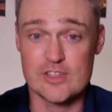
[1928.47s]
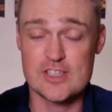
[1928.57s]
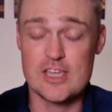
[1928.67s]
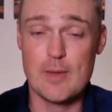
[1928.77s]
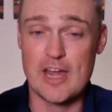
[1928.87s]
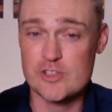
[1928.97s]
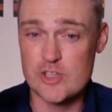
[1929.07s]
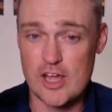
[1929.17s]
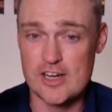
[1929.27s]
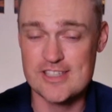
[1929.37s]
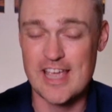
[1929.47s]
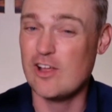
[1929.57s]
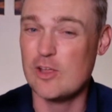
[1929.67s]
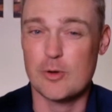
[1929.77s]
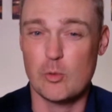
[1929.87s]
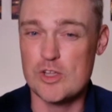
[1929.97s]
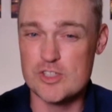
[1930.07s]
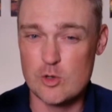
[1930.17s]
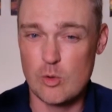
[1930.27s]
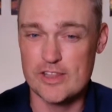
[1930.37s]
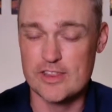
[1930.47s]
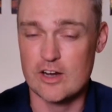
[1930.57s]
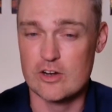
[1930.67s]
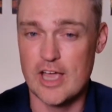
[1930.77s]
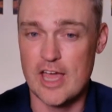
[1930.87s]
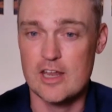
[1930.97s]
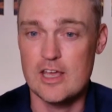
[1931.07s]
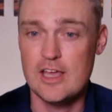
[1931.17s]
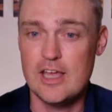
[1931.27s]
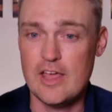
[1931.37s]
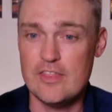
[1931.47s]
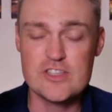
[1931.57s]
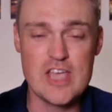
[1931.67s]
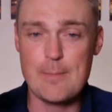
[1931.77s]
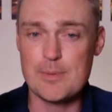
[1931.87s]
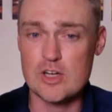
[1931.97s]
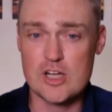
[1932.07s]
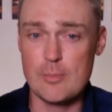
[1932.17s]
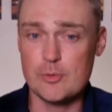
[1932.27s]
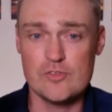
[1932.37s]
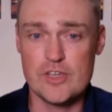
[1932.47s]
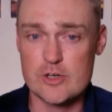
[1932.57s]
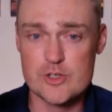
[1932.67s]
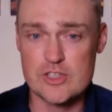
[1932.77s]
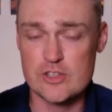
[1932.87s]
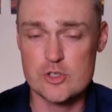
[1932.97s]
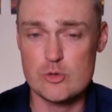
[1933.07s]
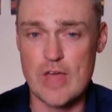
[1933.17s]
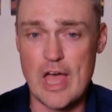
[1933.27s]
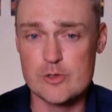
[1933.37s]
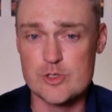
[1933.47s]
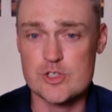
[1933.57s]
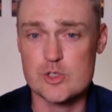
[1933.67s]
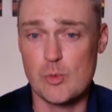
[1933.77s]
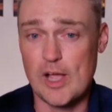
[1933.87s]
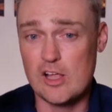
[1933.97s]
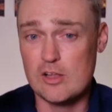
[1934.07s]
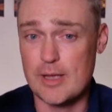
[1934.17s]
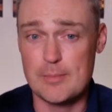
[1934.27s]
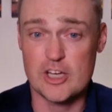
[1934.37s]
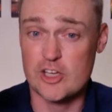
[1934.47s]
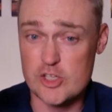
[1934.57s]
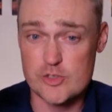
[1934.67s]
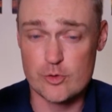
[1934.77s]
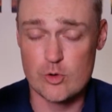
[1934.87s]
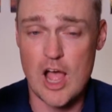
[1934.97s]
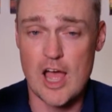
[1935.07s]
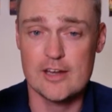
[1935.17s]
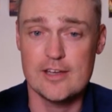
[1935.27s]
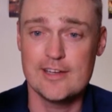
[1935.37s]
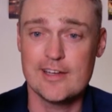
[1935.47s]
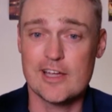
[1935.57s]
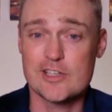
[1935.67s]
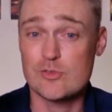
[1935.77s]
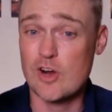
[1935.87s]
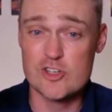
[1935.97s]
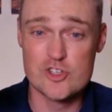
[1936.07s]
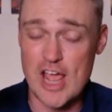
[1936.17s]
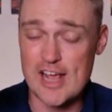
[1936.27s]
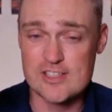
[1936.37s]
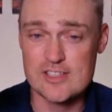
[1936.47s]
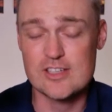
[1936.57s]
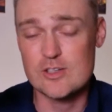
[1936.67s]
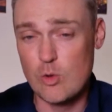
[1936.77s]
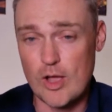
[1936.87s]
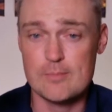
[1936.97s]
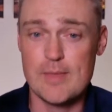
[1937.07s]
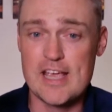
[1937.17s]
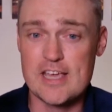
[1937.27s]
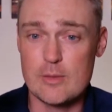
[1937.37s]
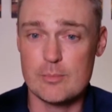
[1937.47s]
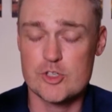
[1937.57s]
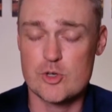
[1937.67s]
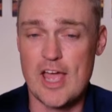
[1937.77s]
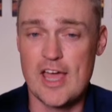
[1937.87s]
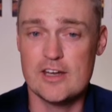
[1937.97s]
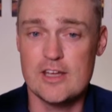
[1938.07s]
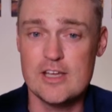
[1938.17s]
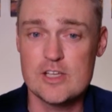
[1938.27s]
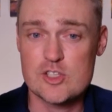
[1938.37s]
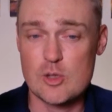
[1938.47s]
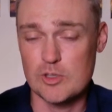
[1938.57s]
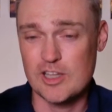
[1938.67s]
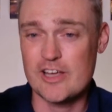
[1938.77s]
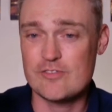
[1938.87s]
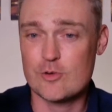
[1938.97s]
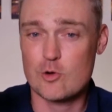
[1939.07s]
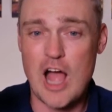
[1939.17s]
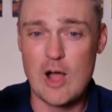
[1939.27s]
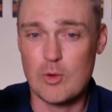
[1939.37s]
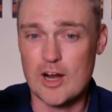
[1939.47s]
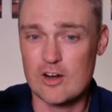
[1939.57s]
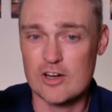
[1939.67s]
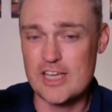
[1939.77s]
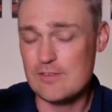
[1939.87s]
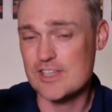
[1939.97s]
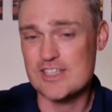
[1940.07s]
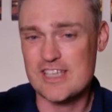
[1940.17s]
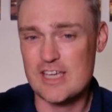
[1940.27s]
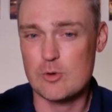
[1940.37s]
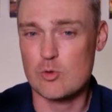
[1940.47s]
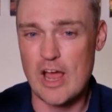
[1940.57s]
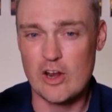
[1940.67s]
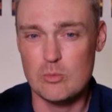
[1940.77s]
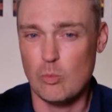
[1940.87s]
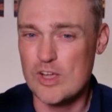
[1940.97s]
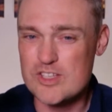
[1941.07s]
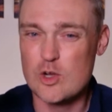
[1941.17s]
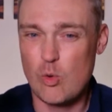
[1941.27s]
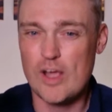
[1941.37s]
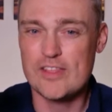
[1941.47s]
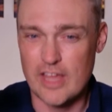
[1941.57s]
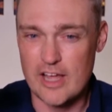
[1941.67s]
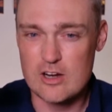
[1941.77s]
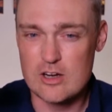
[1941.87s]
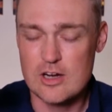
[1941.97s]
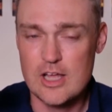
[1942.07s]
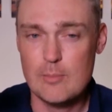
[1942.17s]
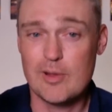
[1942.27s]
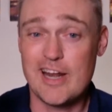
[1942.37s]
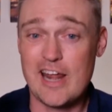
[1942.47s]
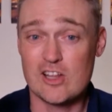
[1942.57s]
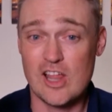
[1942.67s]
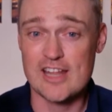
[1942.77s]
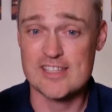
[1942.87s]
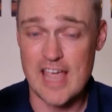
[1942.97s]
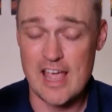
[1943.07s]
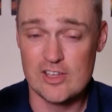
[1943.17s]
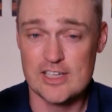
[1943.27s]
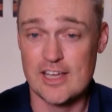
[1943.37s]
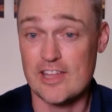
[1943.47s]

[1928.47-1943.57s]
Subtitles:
The team had a ton of talent, but it wasn't quite there yet. This happened a couple of years in the 2000s as well, maybe a Gus Frerotte. Tavares Jackson didn't quite make it, but you had someone like Frerotte where even the team around him wasn't quite there, but it had a lot of talent.